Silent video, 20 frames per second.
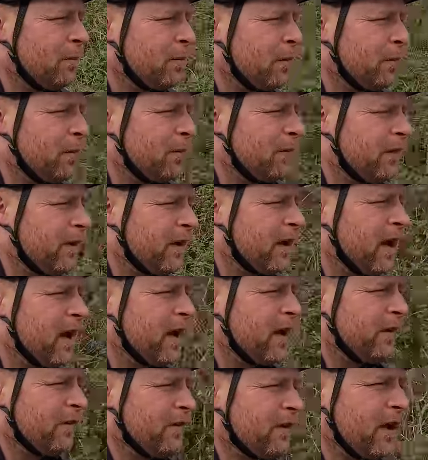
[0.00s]
But once
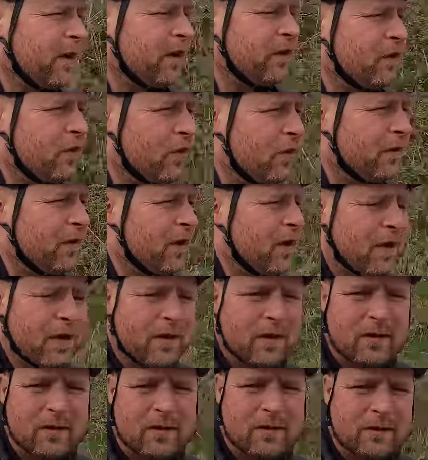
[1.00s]
again, I see another
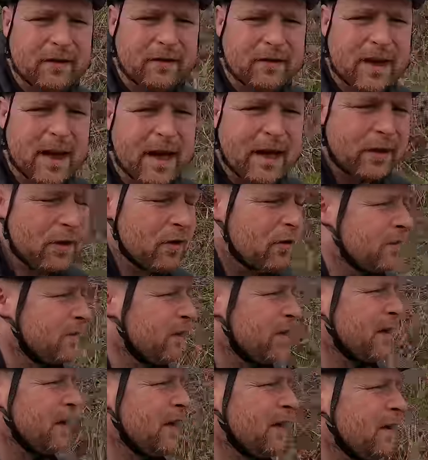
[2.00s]
sign
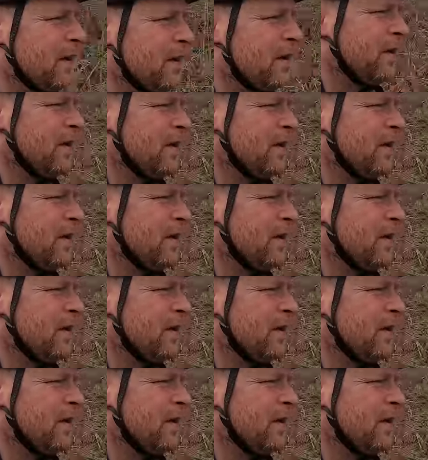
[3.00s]
over here.